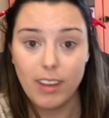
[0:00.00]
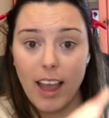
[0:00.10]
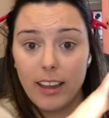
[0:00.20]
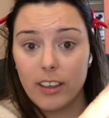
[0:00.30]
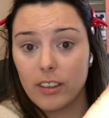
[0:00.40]

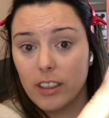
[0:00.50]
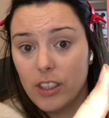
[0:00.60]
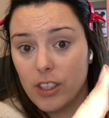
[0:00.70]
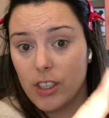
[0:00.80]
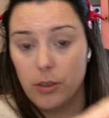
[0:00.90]
I literally
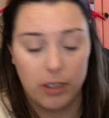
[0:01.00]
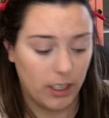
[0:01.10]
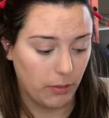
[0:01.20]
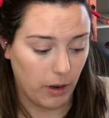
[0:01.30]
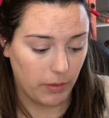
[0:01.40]
just used
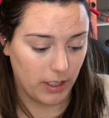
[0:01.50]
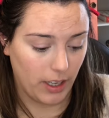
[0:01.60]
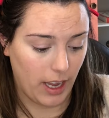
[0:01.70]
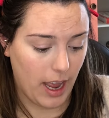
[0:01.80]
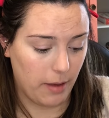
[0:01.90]
what was on
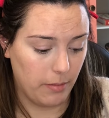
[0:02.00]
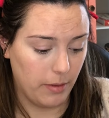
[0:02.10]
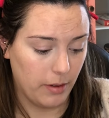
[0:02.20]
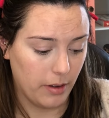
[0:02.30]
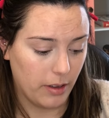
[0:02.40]
the cap,
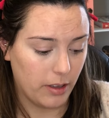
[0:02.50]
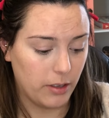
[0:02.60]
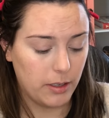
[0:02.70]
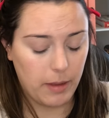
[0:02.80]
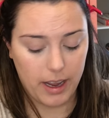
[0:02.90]

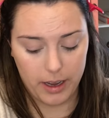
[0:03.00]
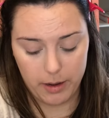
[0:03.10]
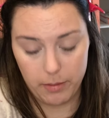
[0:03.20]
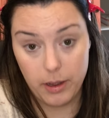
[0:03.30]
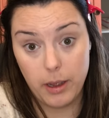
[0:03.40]
close it back
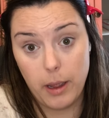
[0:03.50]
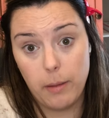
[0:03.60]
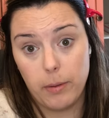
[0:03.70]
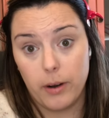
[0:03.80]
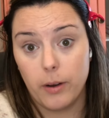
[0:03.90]
up,
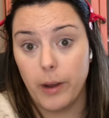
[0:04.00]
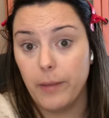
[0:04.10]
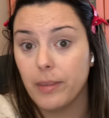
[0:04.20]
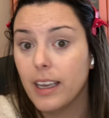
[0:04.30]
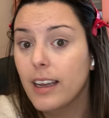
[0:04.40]
and put it away.
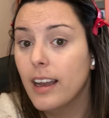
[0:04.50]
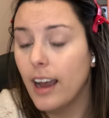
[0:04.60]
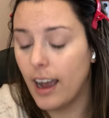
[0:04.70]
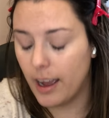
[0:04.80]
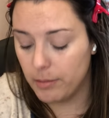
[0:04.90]

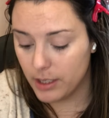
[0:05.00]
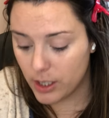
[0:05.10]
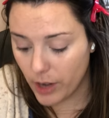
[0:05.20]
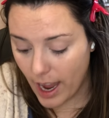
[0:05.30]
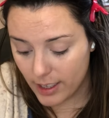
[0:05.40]

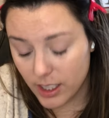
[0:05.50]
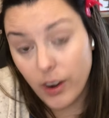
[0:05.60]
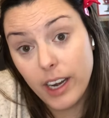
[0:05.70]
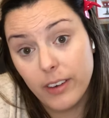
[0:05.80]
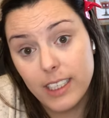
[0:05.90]
So yeah, so
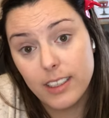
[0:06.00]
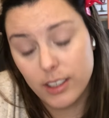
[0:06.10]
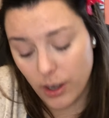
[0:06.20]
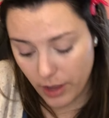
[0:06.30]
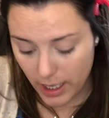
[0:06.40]
anyways,
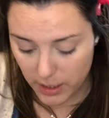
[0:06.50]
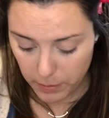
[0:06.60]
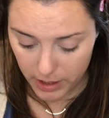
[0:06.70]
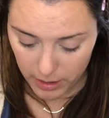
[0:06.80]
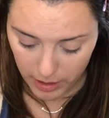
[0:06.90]
so that's
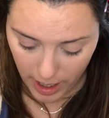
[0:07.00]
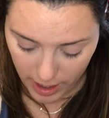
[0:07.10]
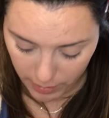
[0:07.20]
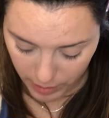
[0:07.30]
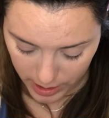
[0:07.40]
been
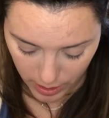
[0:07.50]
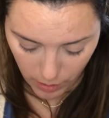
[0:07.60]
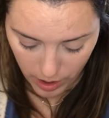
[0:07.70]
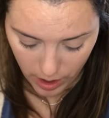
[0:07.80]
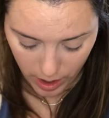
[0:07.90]
kind of what's
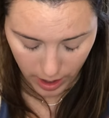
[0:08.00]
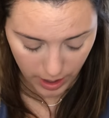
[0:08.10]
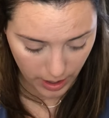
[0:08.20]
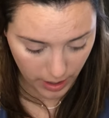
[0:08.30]
going on